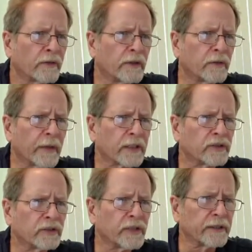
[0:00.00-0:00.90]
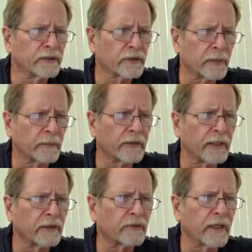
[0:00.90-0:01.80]
The direction changers come with it,
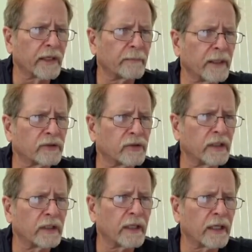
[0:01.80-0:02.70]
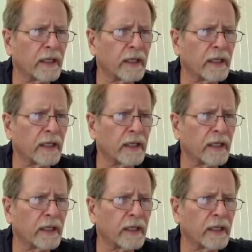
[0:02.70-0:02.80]
as Sam mentioned.